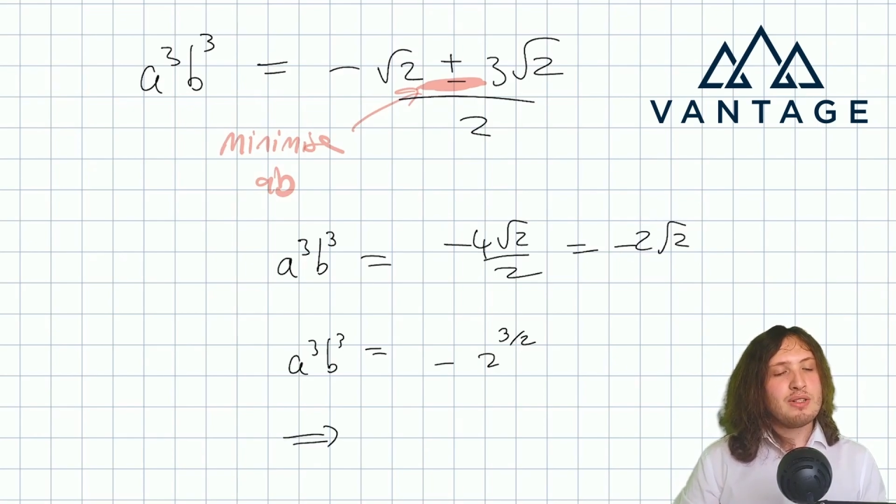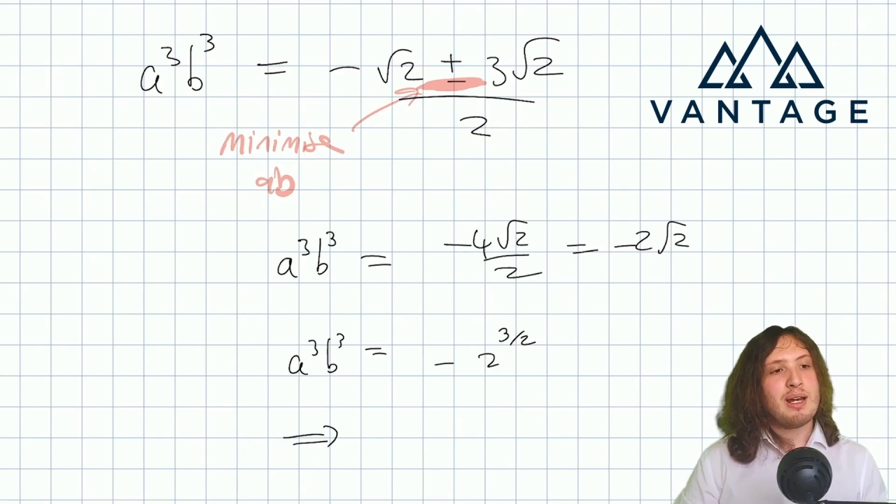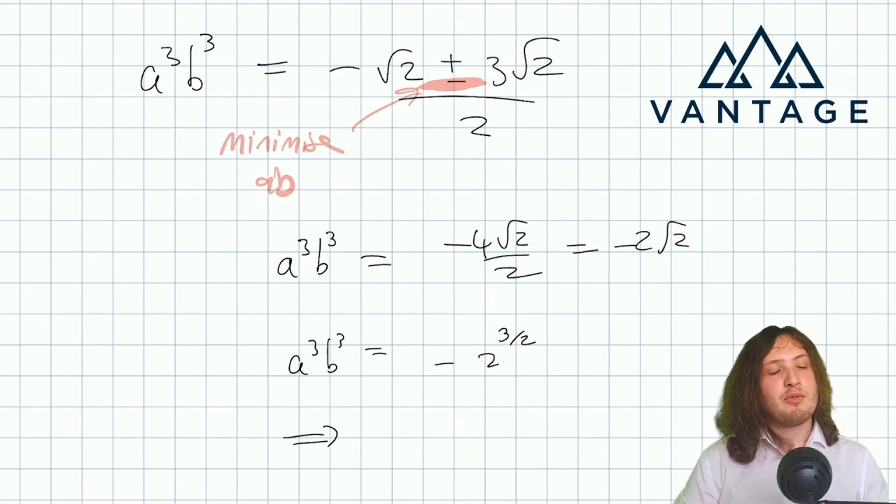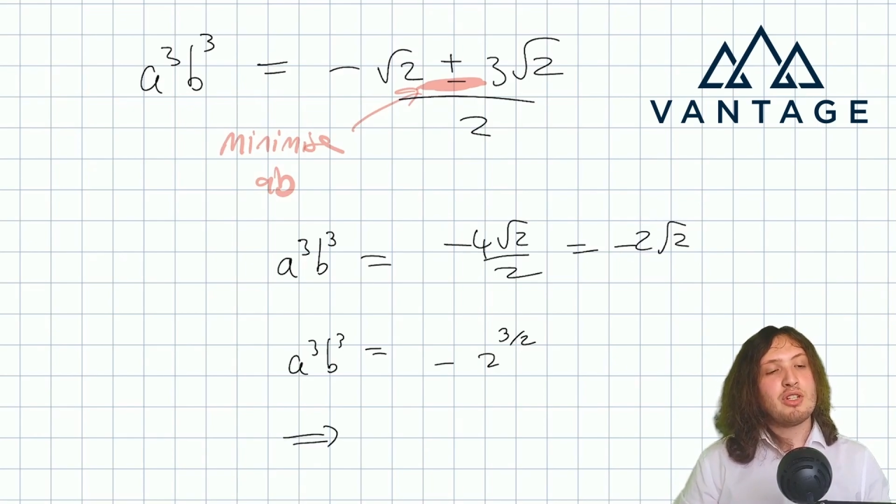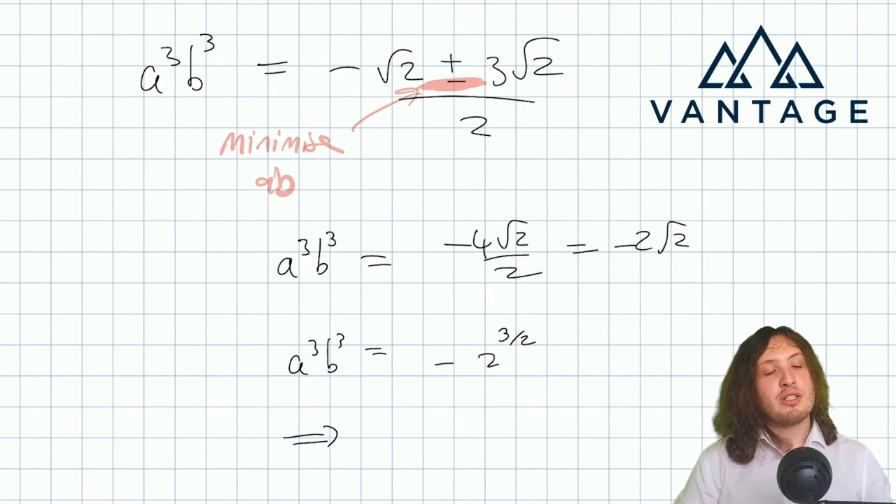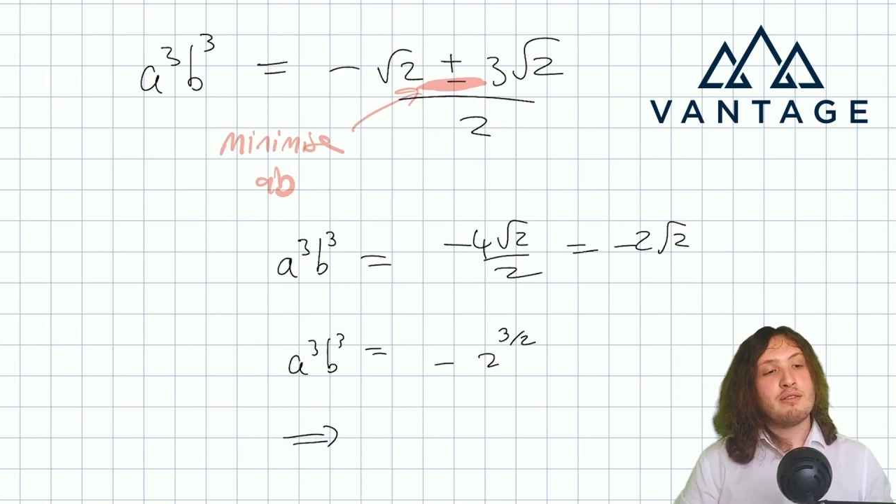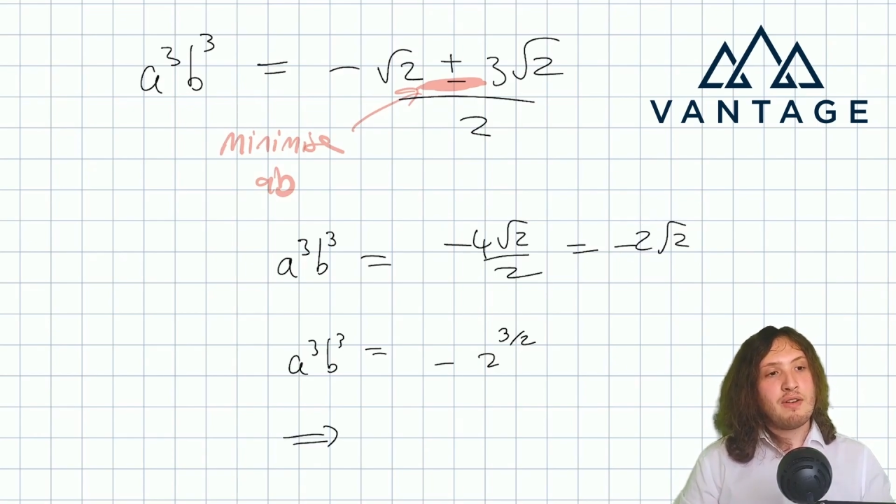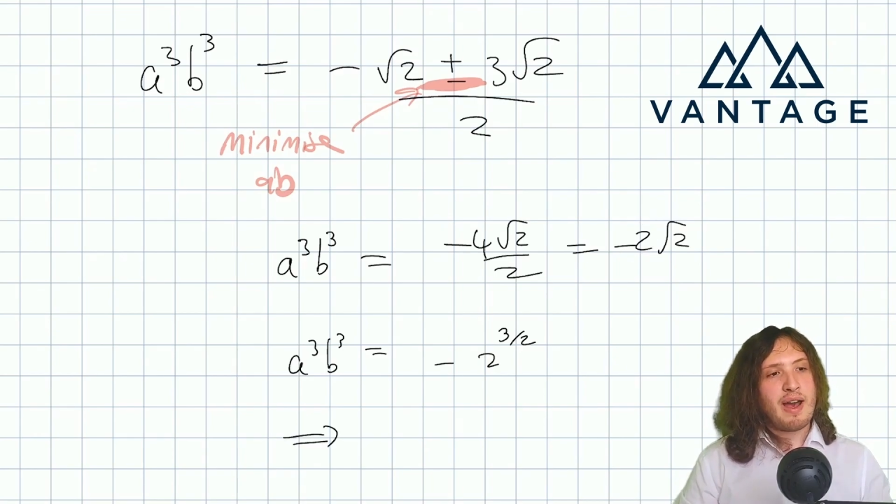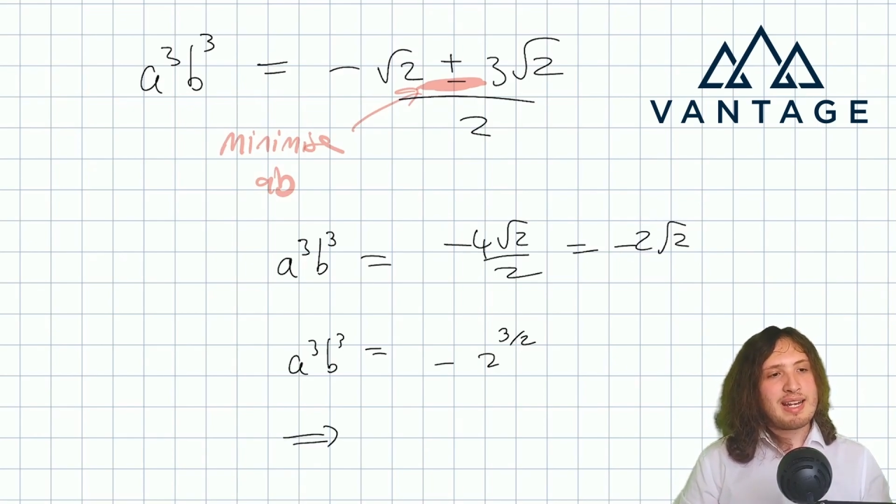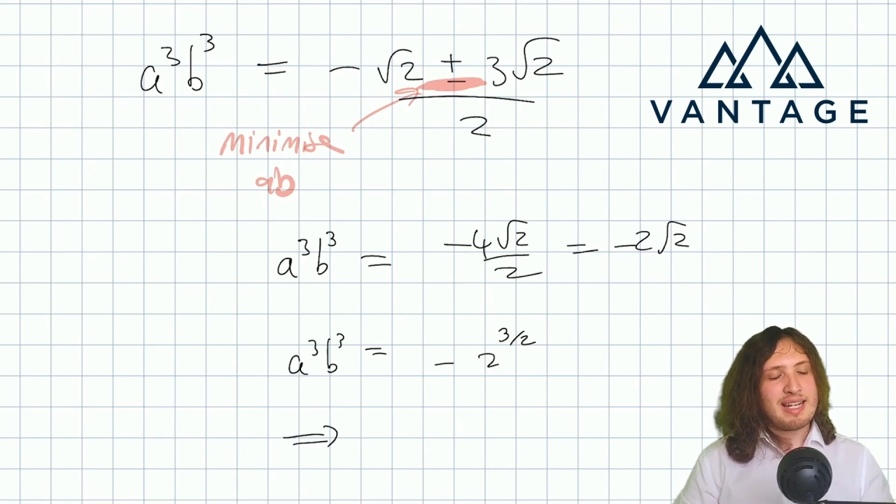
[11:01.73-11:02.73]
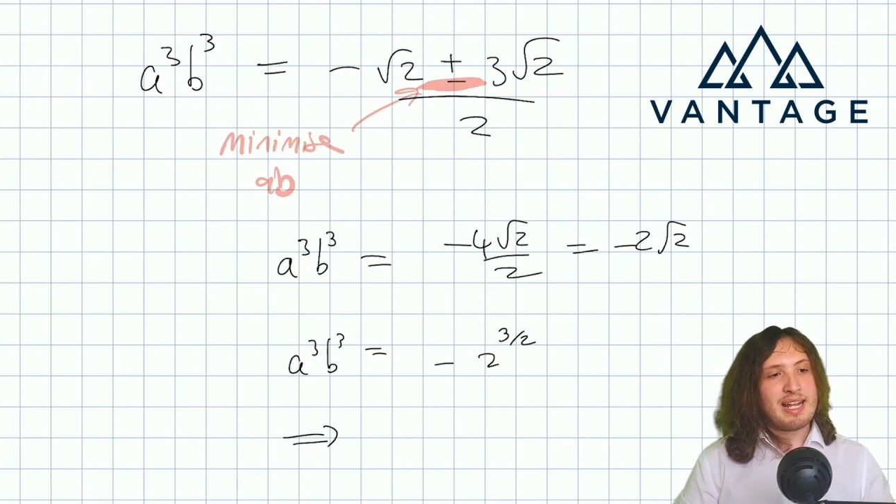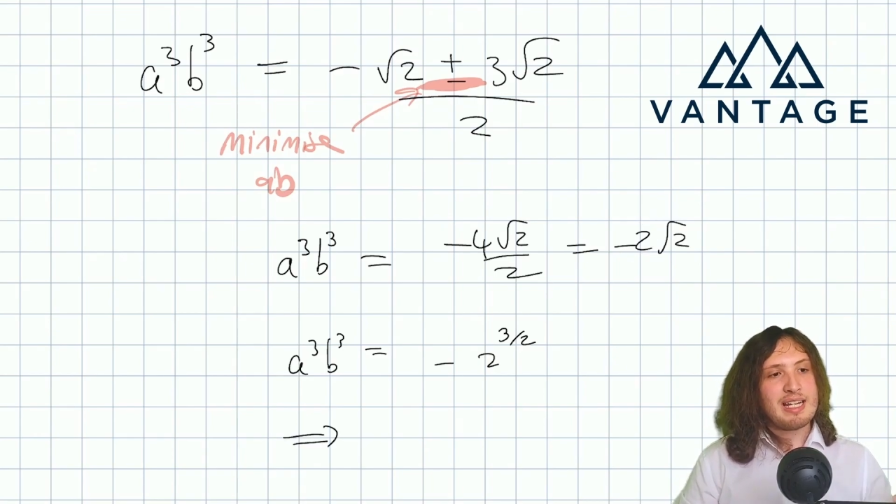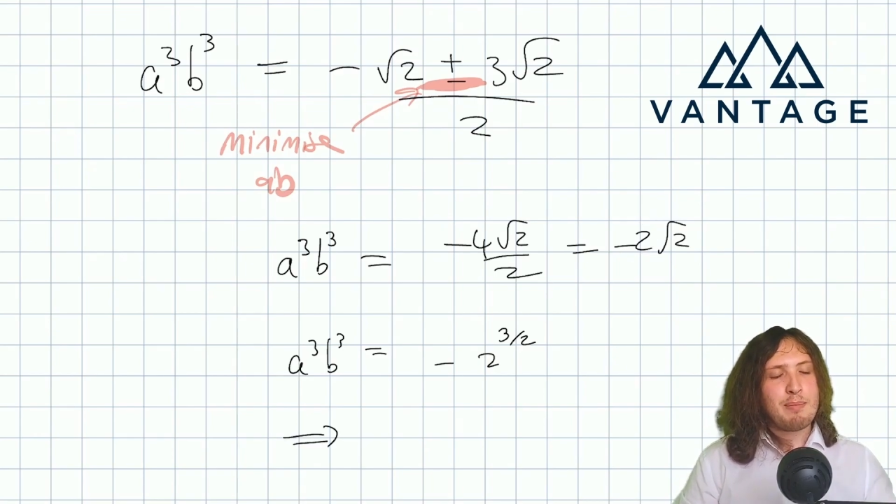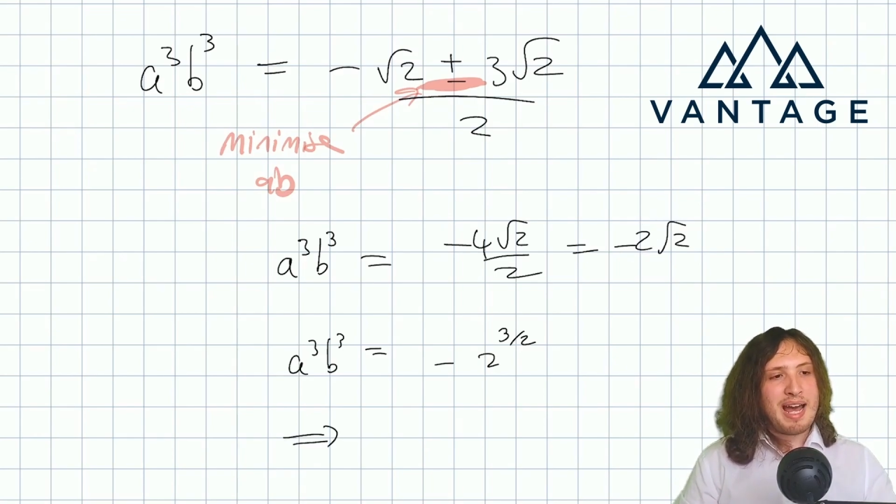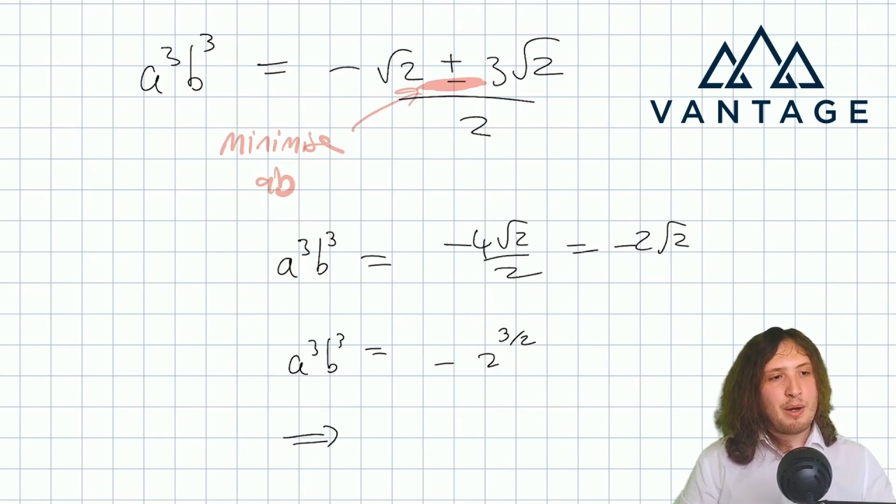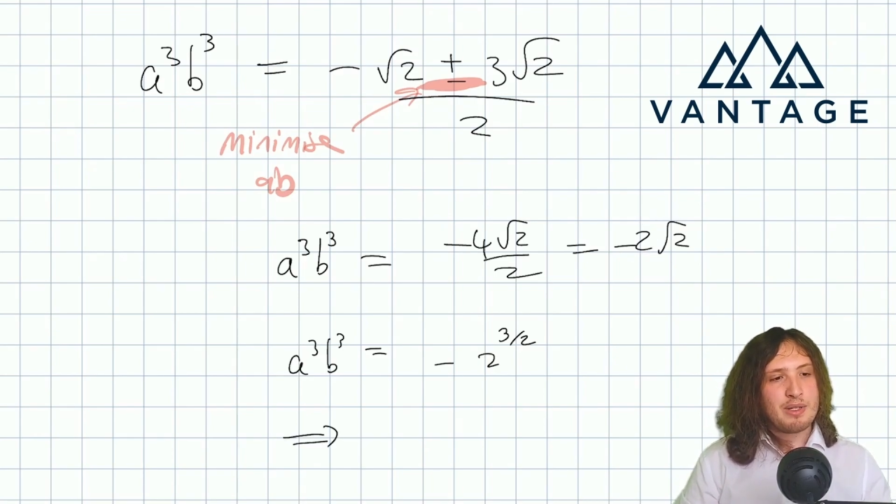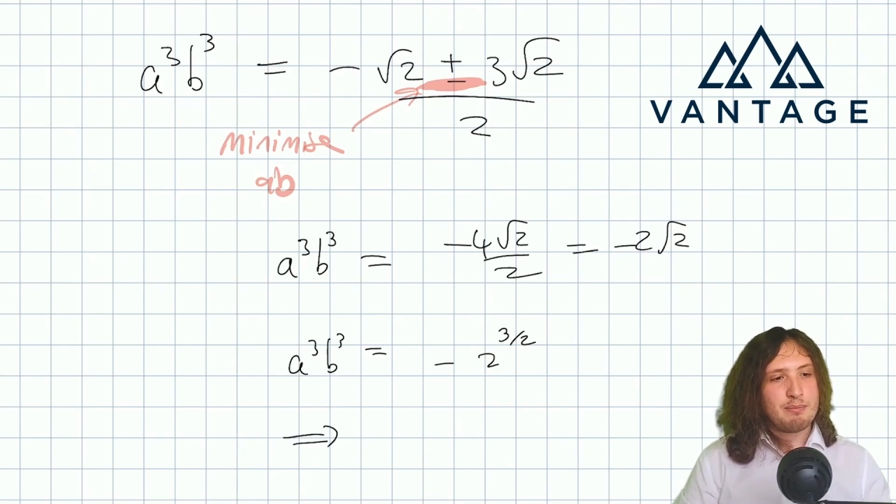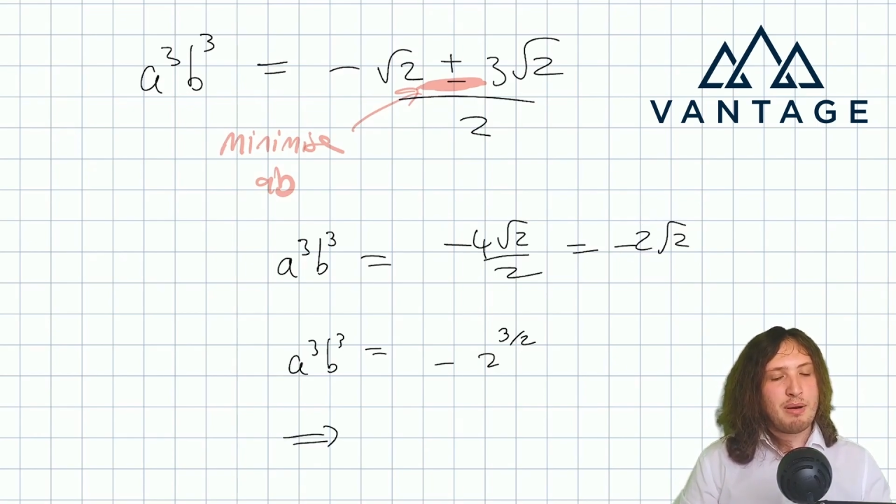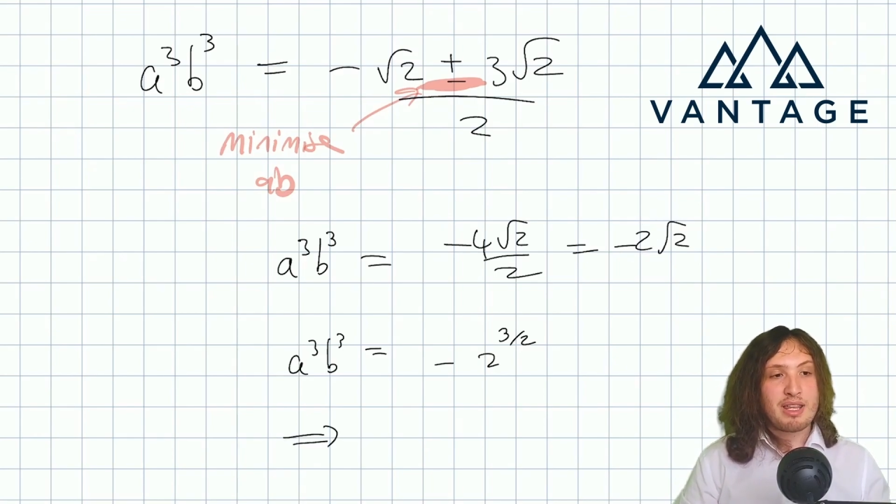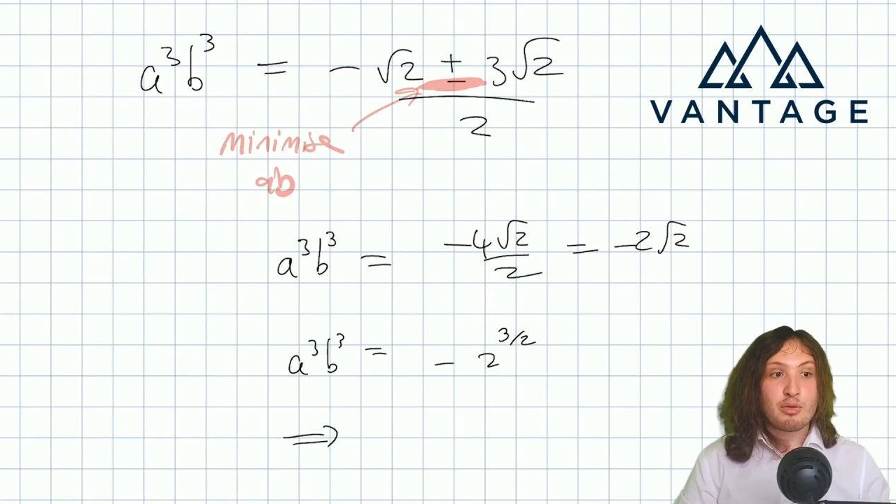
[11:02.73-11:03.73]
I'm just dividing any powers
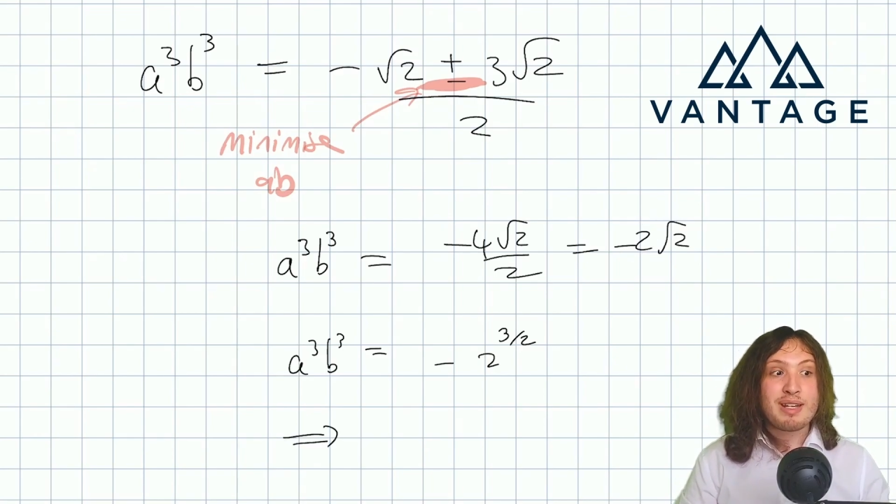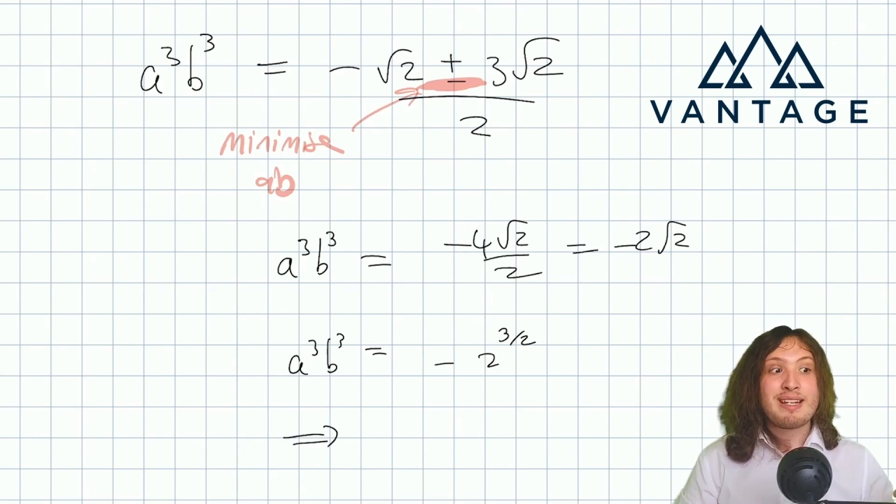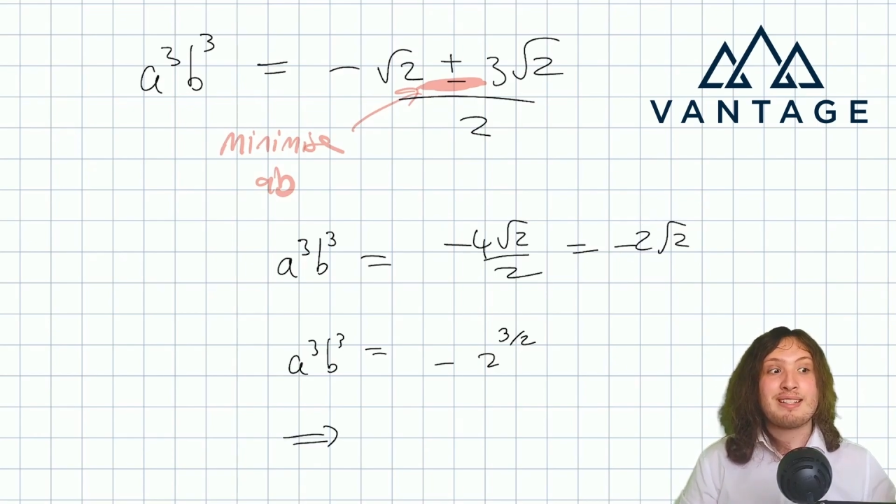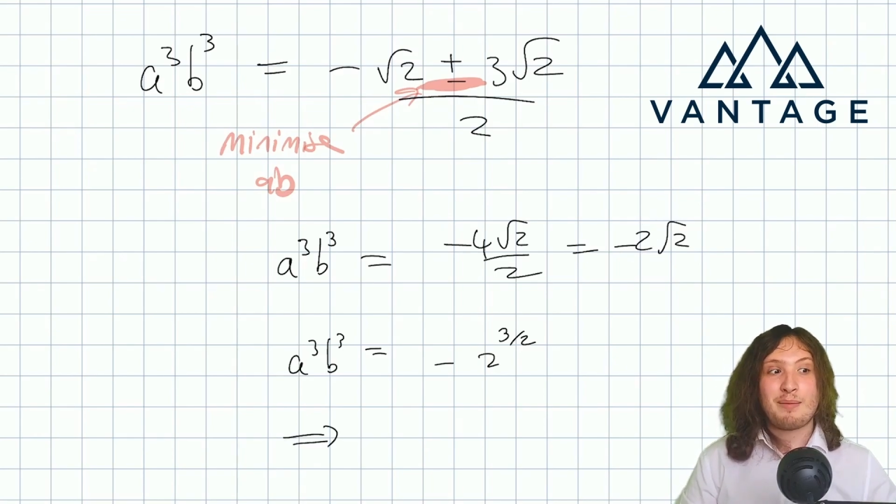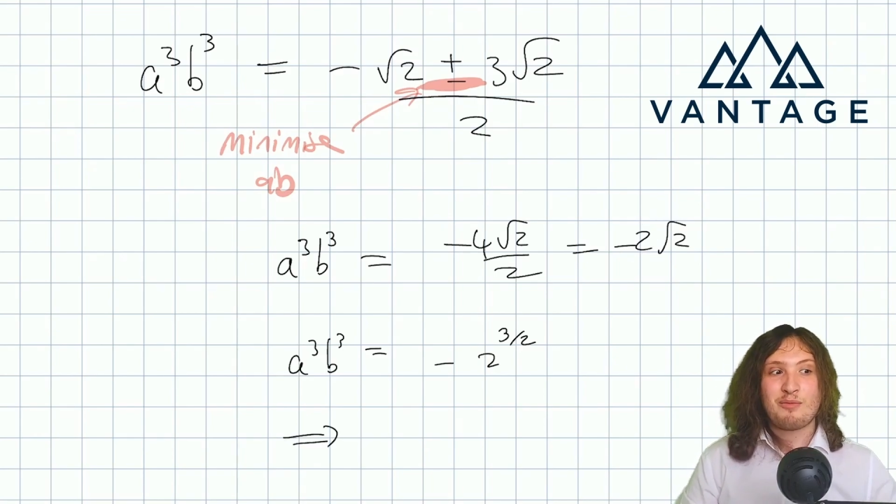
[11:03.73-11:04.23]
by 3, because I'm